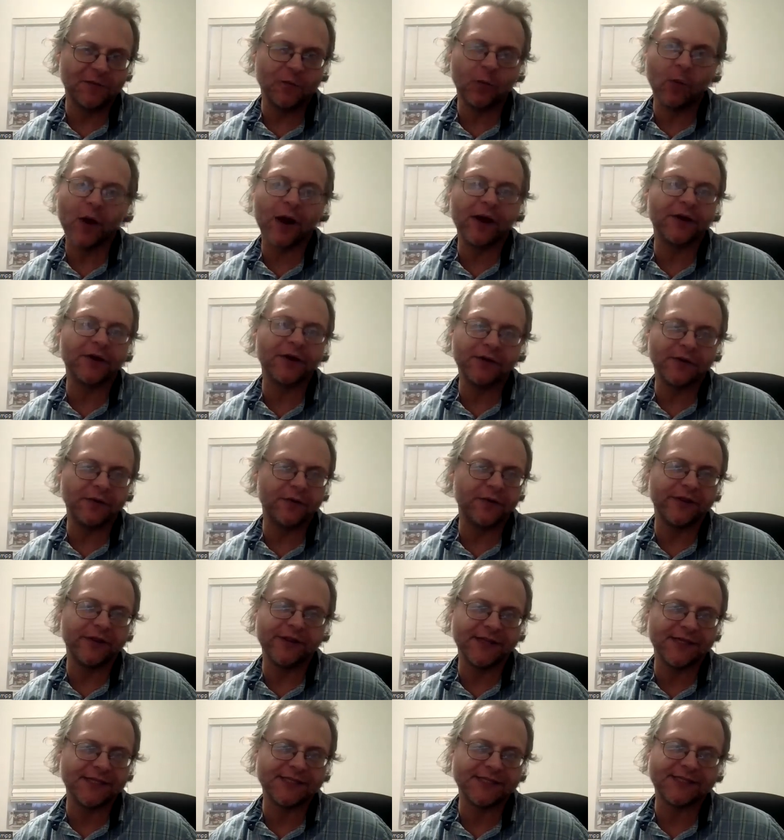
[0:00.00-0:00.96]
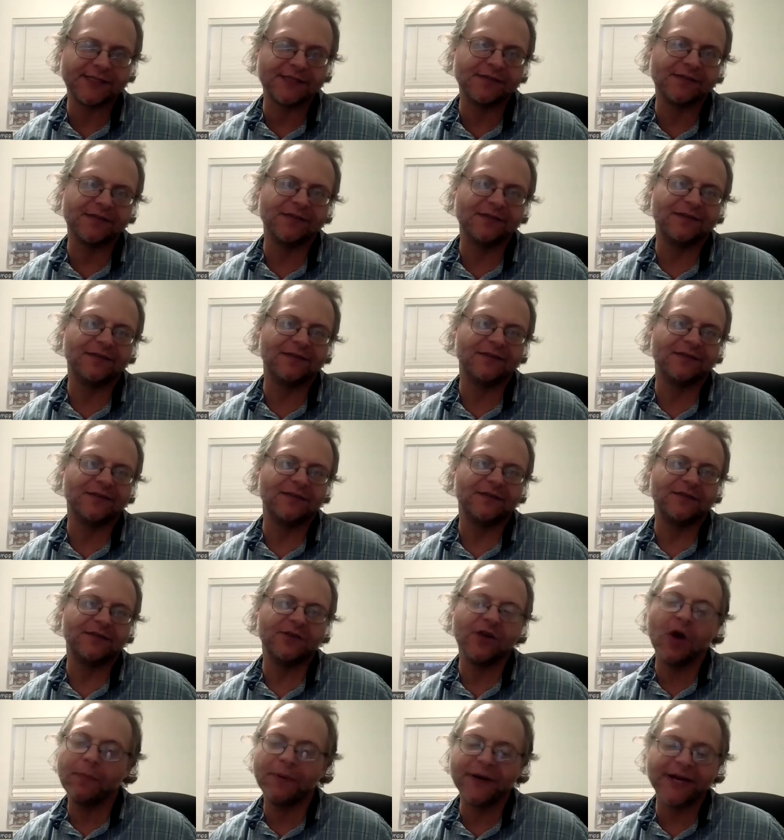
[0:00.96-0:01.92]
Why are you doing this?
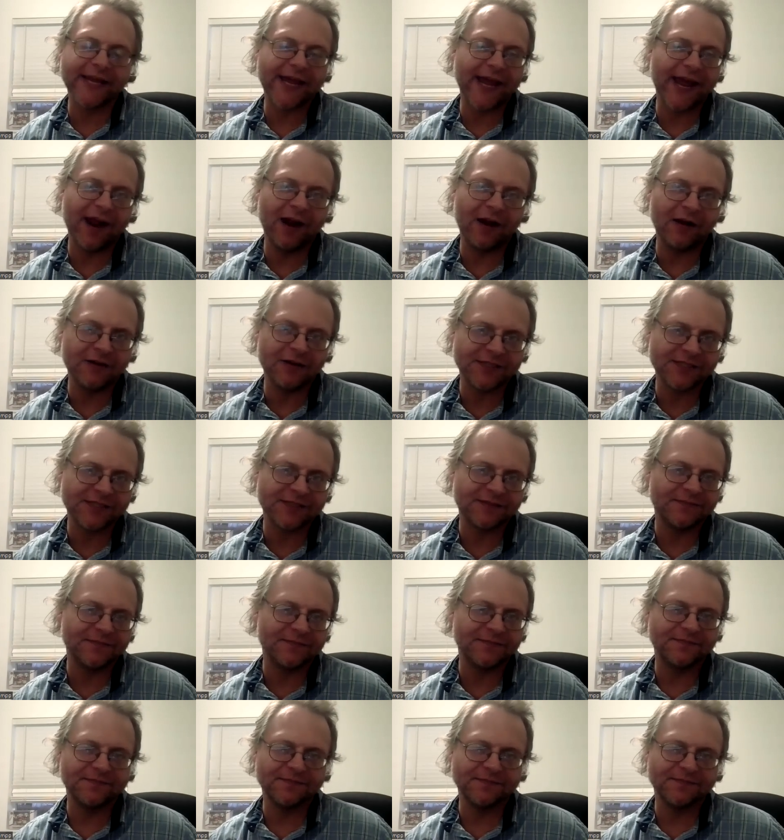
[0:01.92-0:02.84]
Nobody cares.